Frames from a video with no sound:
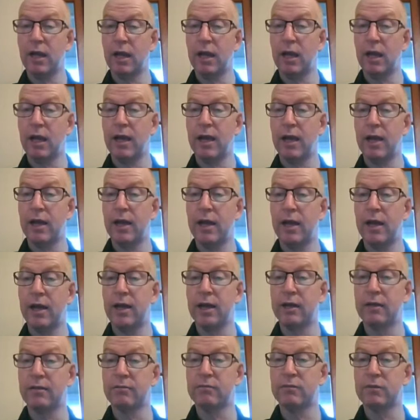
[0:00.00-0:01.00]

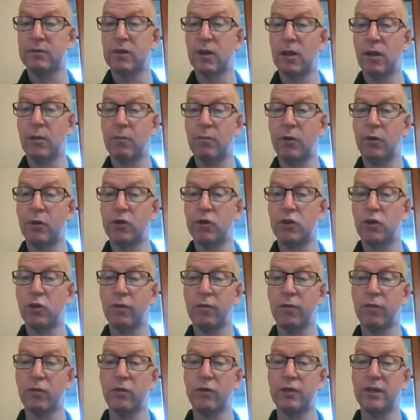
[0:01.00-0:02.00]
I'm not sure
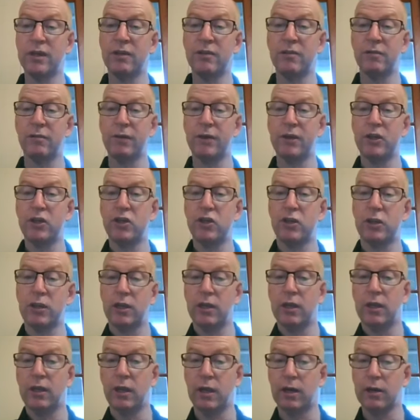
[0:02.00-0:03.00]
if you didn't finish
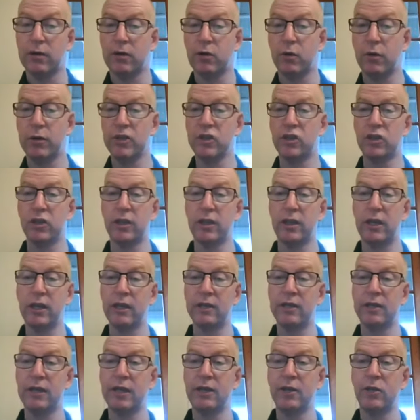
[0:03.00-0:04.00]
the question
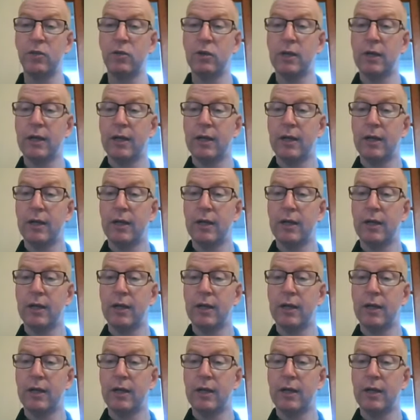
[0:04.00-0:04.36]
there, Daniel.